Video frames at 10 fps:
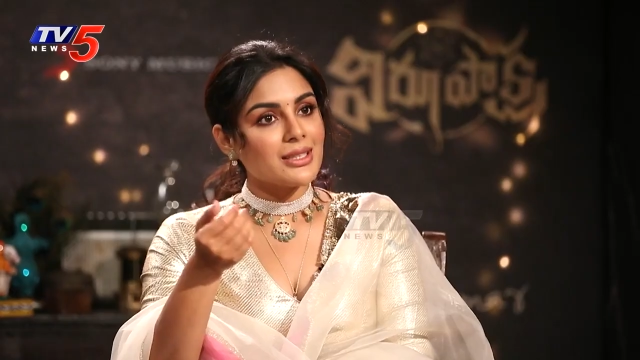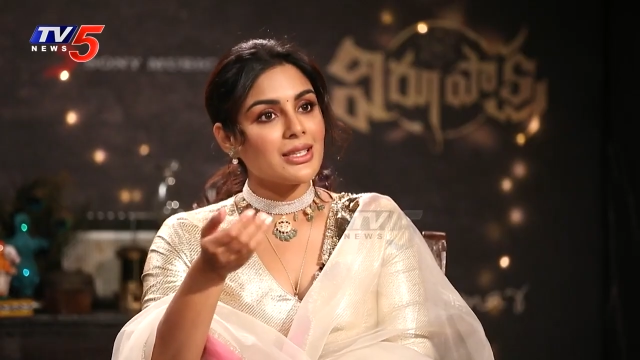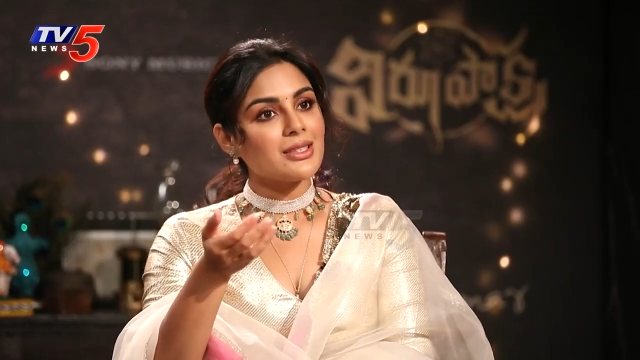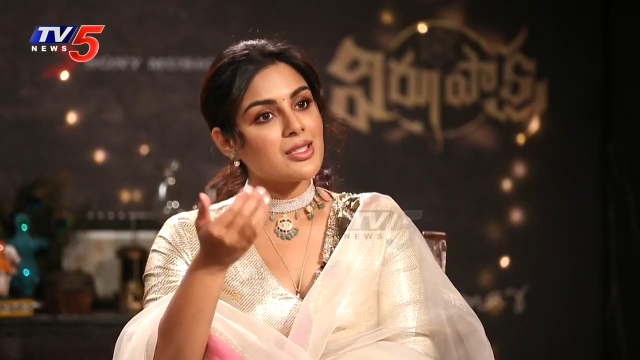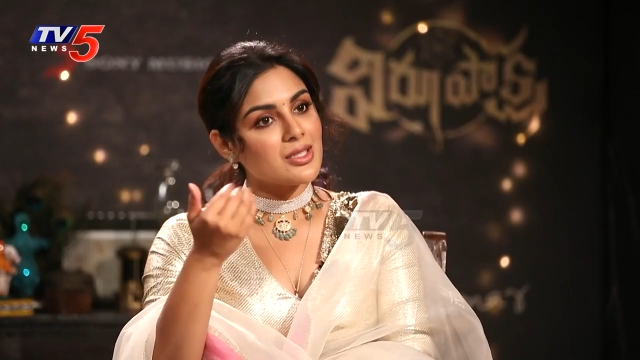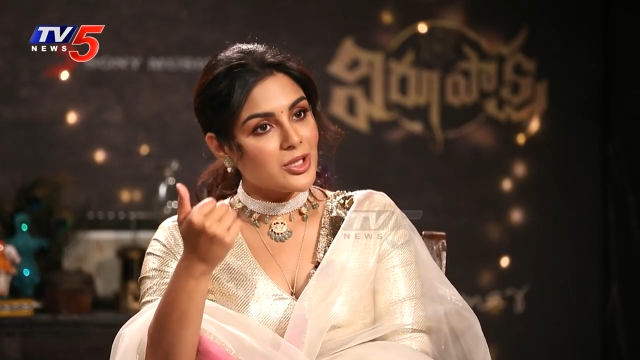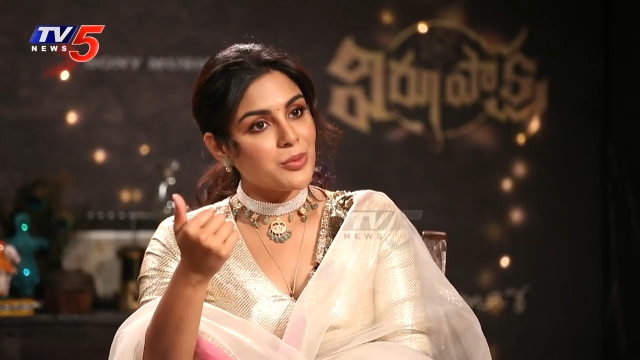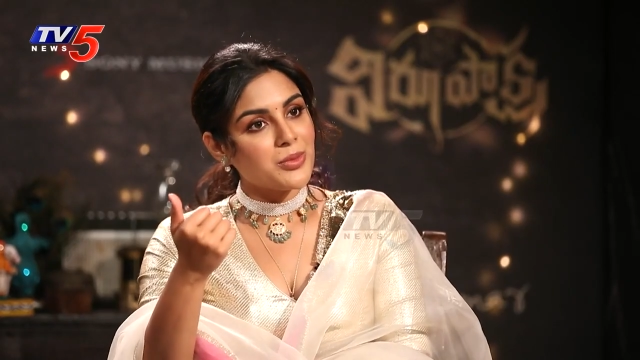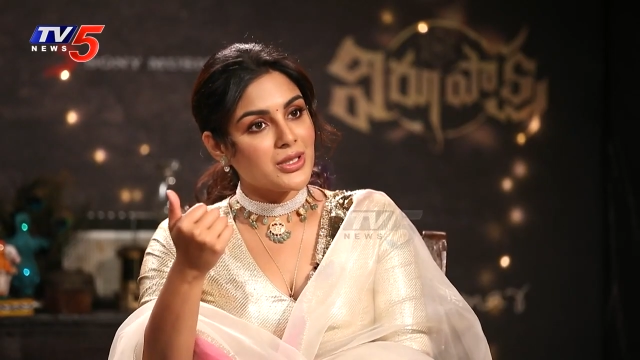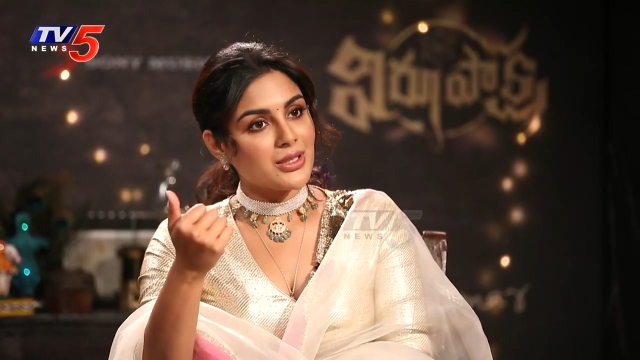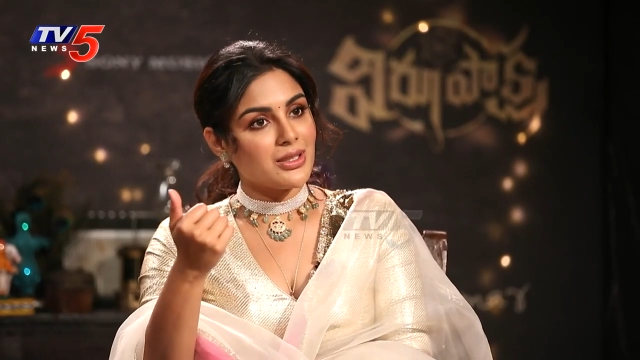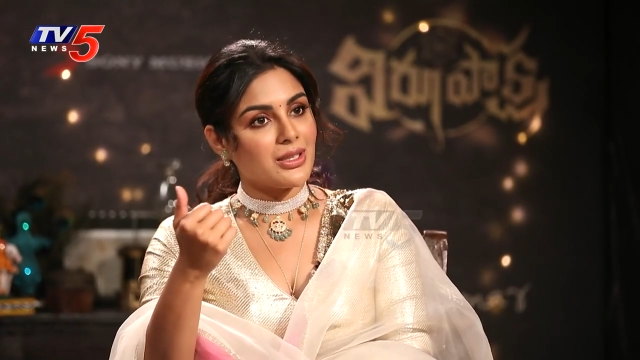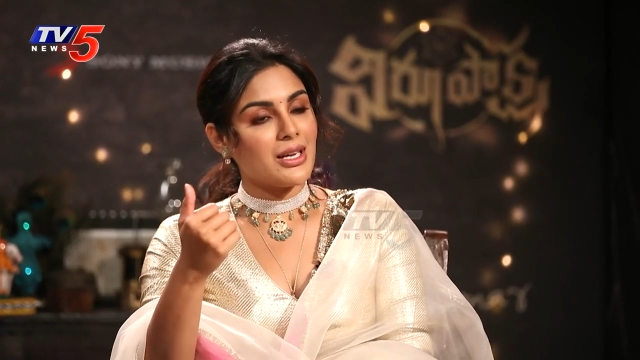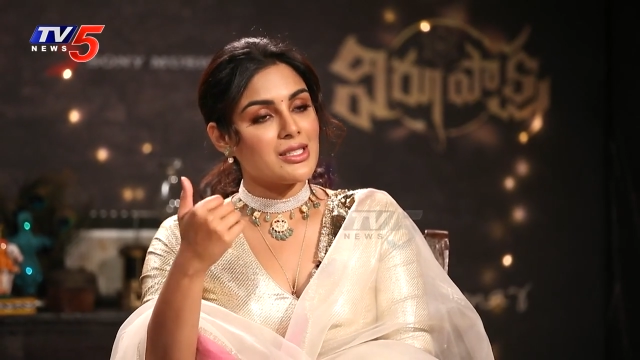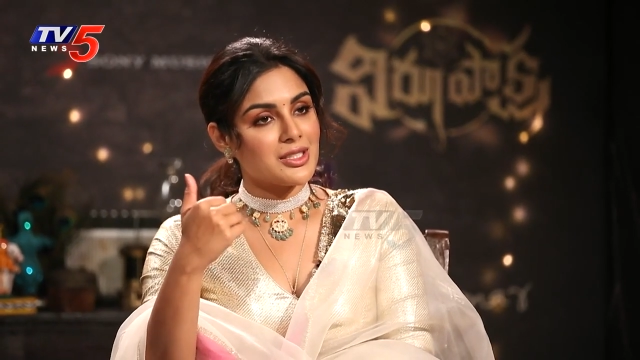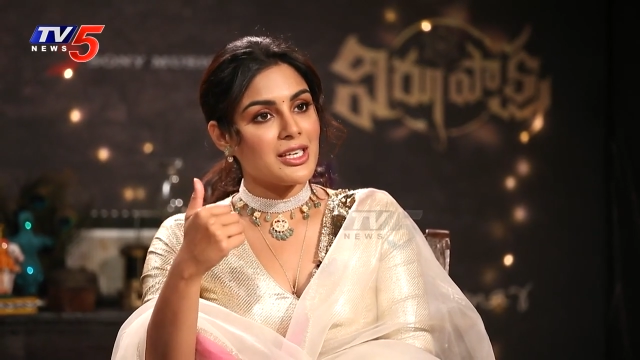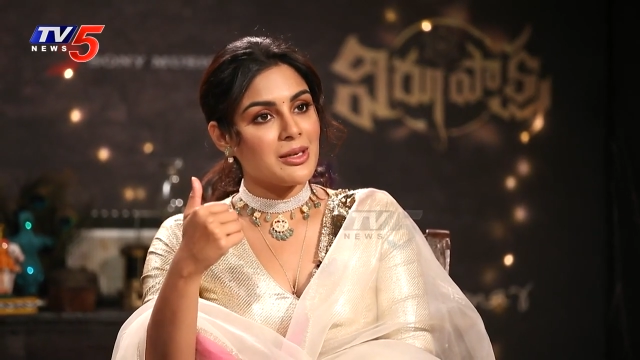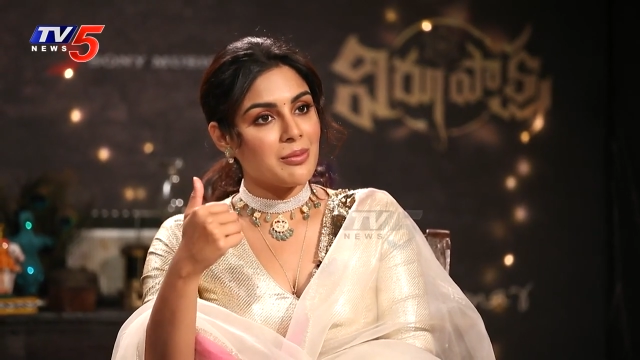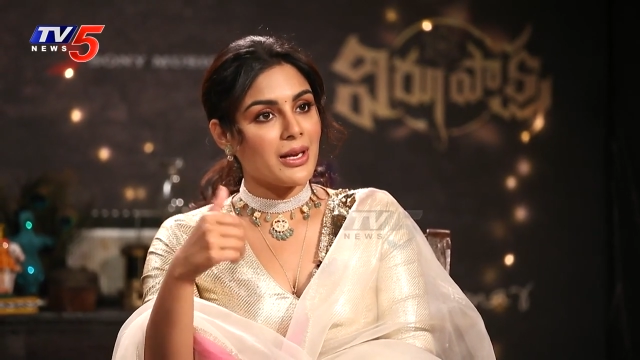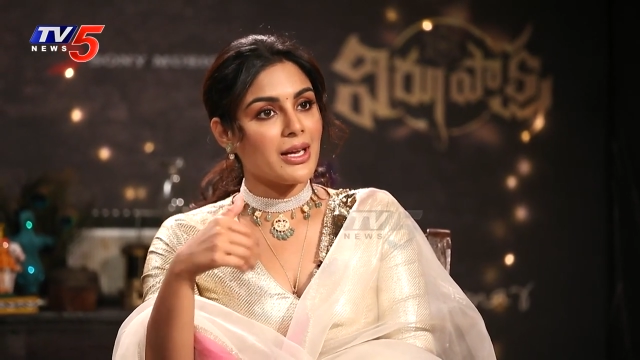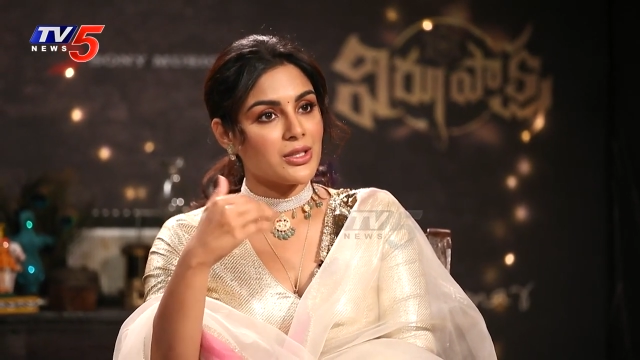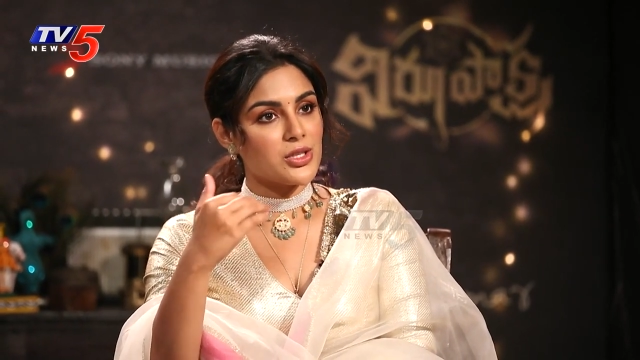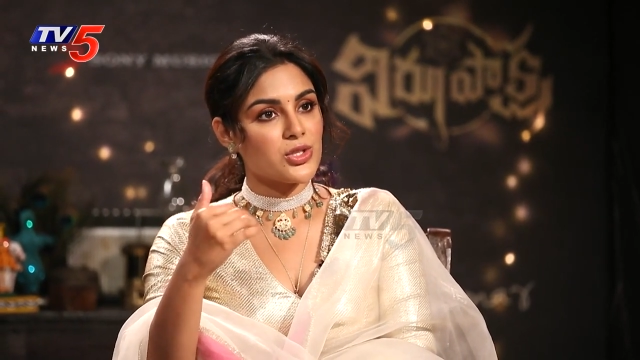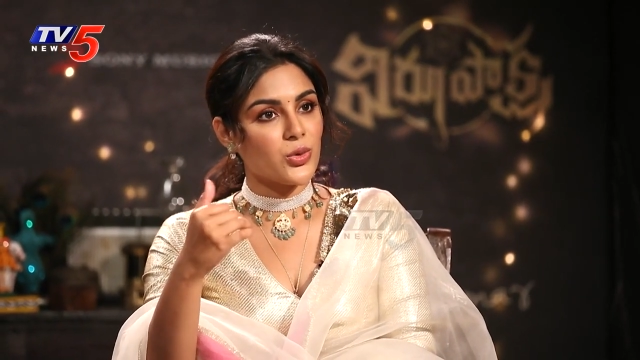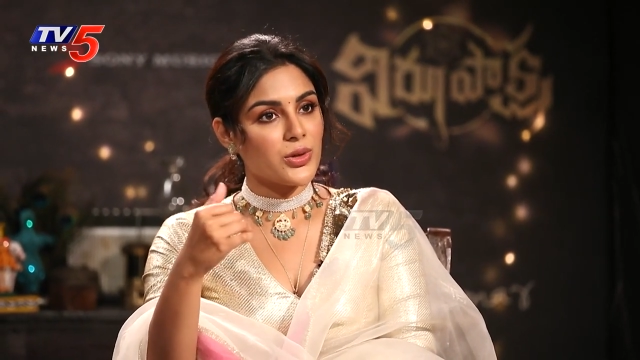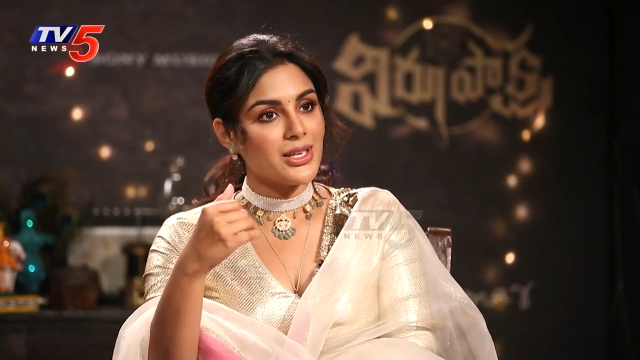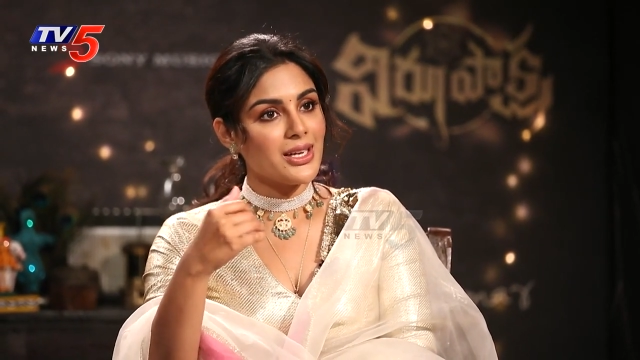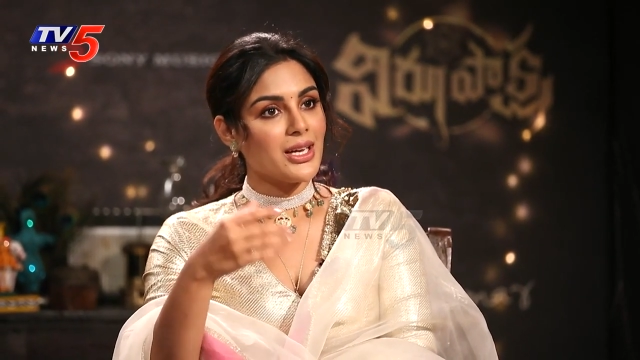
think the script and screenplay and the story